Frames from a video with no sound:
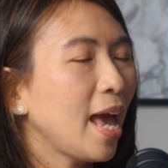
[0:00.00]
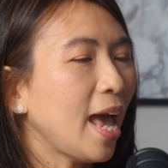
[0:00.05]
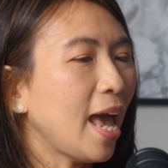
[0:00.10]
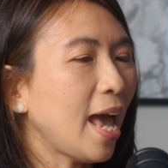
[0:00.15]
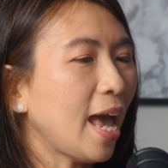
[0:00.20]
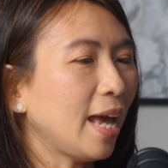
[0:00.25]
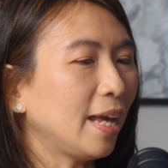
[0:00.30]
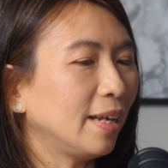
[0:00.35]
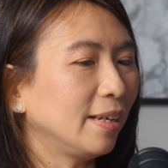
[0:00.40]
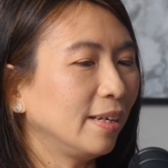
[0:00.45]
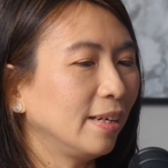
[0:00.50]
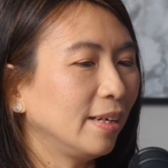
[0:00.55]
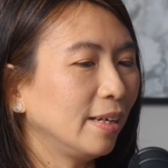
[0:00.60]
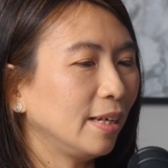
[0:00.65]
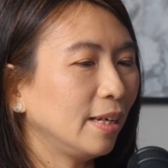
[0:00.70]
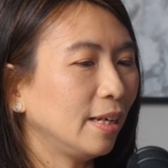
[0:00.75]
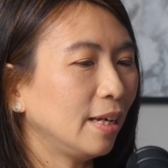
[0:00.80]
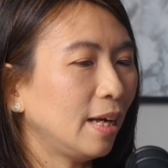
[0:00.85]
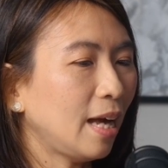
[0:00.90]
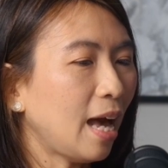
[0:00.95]
And
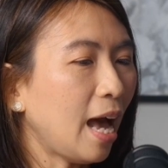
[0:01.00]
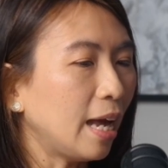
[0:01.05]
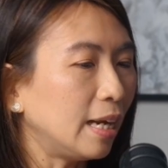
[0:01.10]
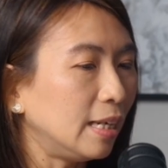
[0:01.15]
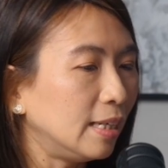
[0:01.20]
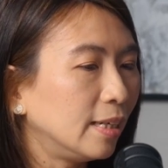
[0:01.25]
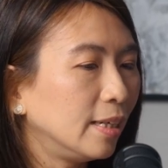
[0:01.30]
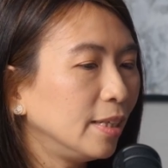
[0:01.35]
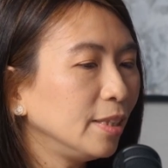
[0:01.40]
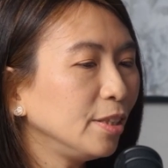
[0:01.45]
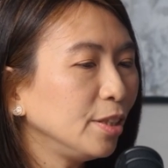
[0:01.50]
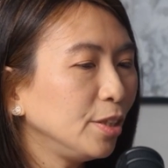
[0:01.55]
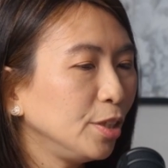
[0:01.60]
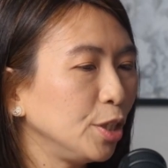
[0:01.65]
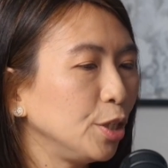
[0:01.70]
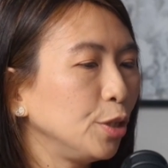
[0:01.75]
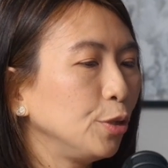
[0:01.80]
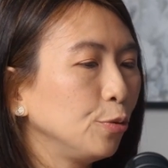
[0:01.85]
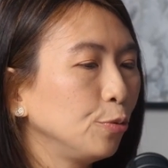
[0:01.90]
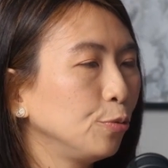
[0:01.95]
I learned
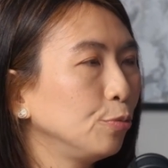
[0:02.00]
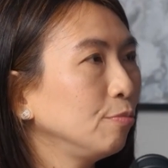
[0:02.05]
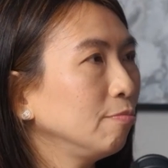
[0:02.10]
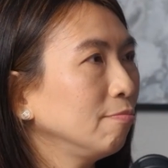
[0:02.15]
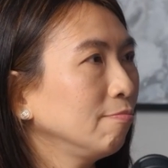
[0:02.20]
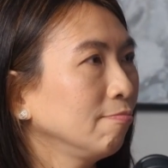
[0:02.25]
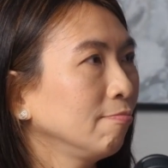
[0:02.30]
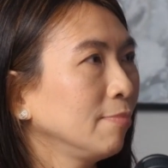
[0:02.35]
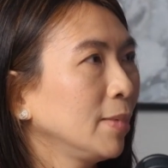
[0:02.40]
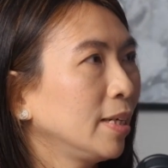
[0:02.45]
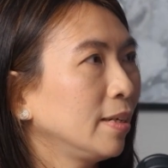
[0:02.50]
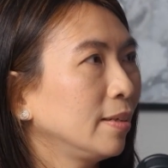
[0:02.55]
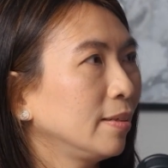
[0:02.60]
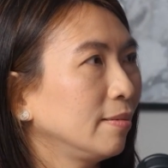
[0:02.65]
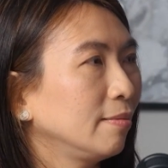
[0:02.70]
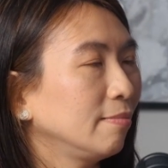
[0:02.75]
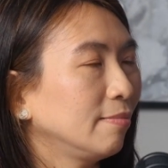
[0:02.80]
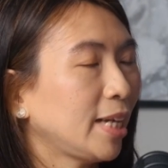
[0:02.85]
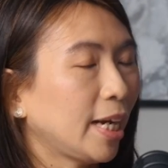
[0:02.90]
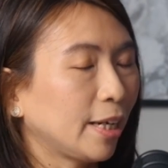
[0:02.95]
new
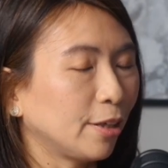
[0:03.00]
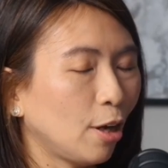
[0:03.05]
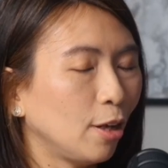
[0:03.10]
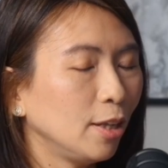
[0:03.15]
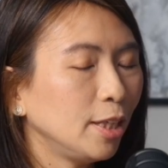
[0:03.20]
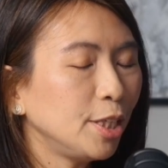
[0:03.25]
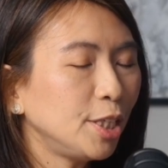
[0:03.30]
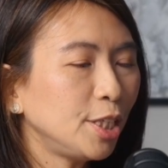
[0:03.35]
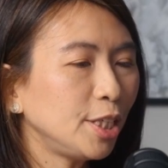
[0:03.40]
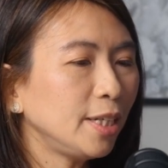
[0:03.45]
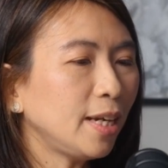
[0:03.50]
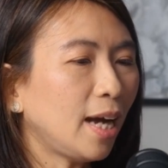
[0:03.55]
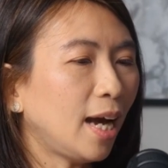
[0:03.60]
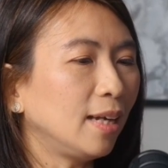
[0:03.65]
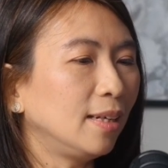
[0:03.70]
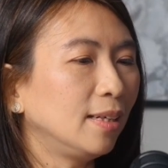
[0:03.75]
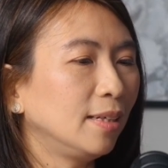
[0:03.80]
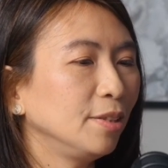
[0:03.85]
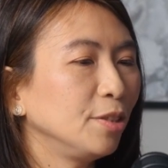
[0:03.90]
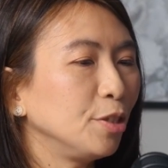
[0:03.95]
technology, I
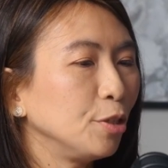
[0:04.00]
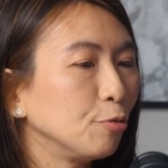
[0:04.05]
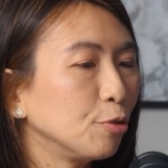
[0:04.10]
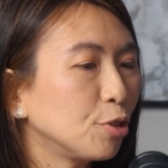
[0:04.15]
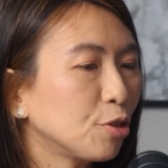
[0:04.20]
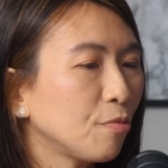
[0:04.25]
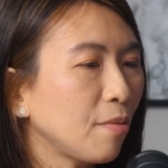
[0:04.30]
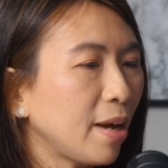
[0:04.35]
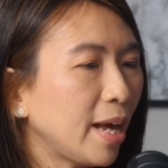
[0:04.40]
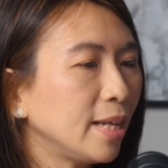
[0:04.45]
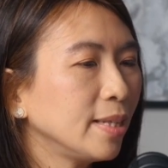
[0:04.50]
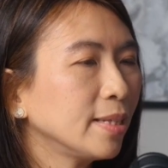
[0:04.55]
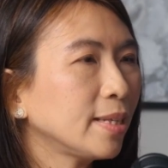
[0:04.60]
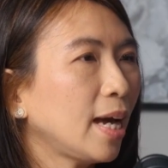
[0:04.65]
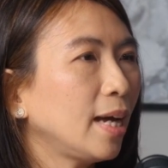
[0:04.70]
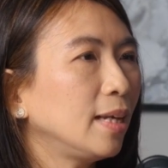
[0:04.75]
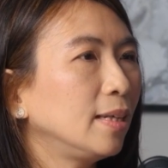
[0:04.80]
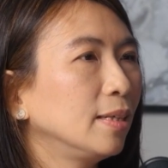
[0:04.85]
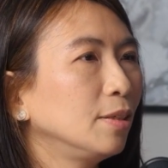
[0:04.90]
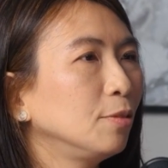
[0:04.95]
learned new trends,
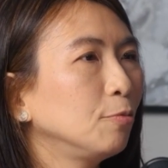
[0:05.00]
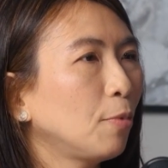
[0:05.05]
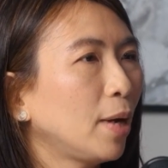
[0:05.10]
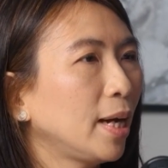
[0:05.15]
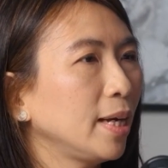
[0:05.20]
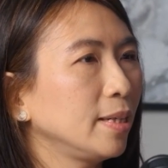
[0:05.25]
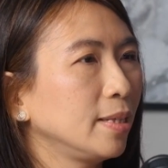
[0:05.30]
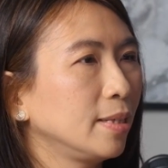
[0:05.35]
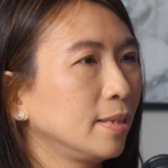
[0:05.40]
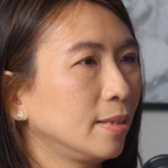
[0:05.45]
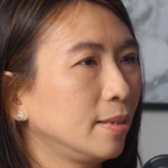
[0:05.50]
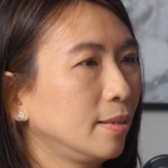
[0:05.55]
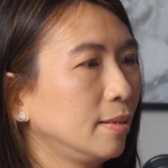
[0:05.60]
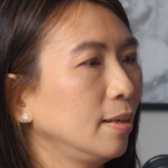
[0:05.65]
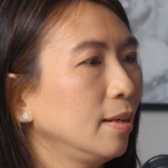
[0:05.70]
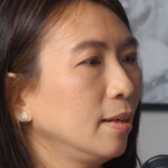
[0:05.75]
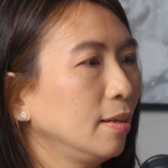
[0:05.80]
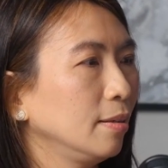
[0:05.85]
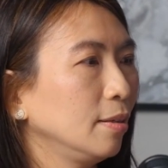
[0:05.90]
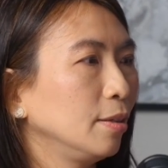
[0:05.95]
I learned what
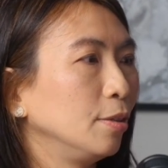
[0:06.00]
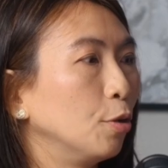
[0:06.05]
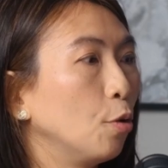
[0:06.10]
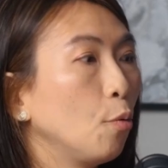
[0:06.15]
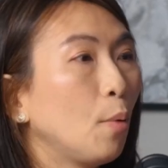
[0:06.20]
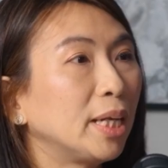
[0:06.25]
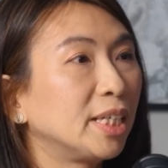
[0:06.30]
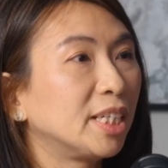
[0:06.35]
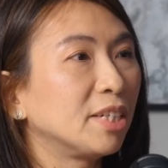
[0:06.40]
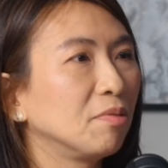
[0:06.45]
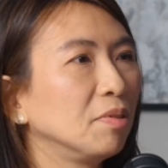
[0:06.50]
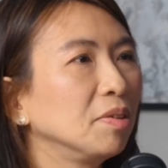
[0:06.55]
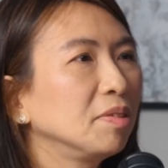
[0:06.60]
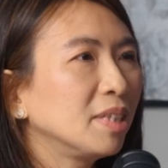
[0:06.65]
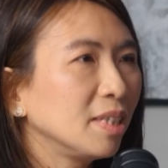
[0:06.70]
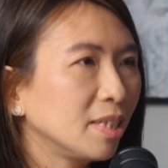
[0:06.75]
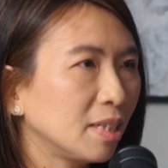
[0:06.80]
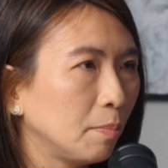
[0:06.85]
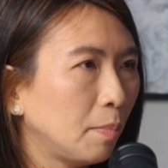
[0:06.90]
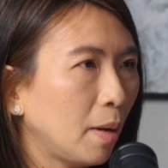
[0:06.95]

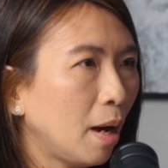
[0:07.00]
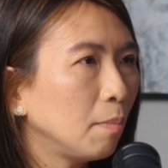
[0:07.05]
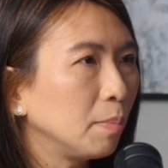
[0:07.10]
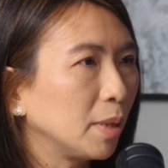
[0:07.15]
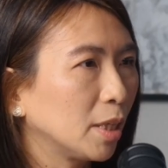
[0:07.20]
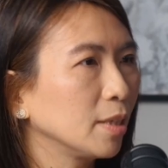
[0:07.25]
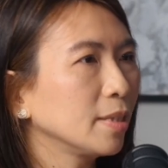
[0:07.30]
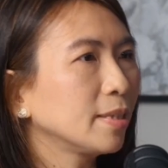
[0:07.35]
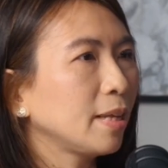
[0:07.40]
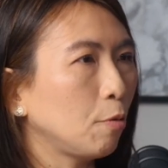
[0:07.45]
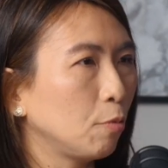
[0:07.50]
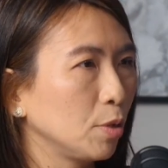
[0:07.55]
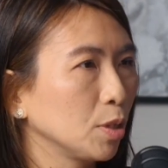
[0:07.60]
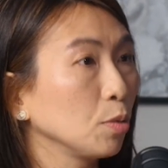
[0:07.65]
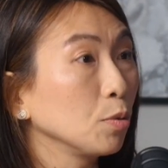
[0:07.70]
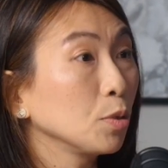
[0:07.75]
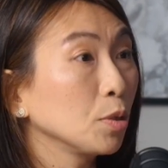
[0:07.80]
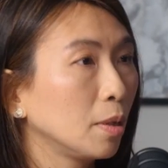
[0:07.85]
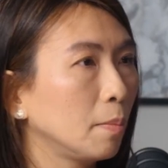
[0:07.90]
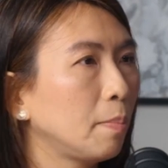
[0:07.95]
derivatives about, because that was
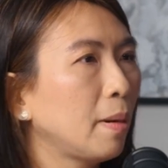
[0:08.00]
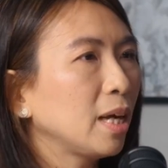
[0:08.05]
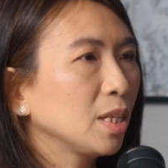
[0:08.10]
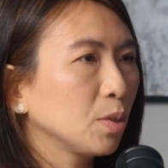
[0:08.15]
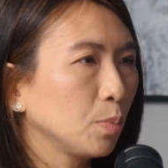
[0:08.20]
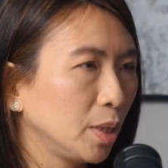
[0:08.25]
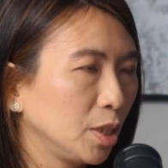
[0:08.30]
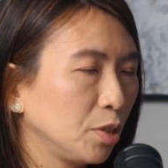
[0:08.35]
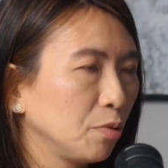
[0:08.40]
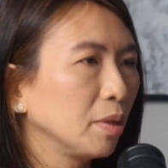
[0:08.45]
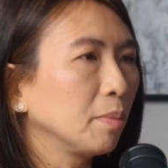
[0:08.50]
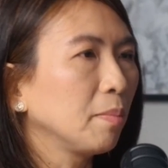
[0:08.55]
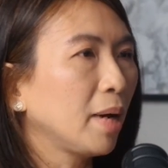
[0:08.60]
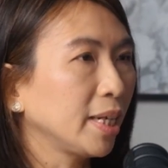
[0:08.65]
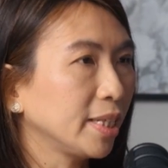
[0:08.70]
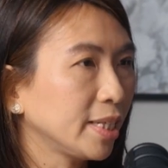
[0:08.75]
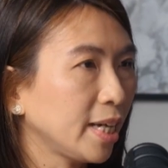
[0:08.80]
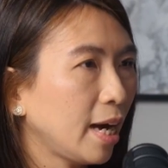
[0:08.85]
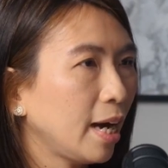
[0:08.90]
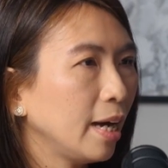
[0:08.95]
also the buzzword during my
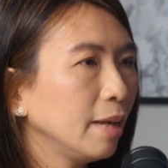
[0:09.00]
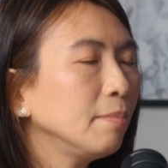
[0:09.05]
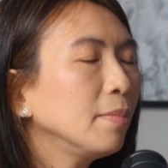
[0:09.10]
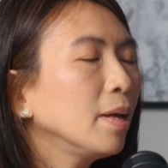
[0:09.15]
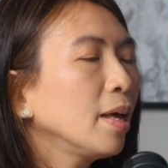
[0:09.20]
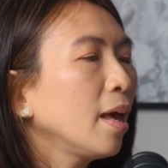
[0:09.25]
time.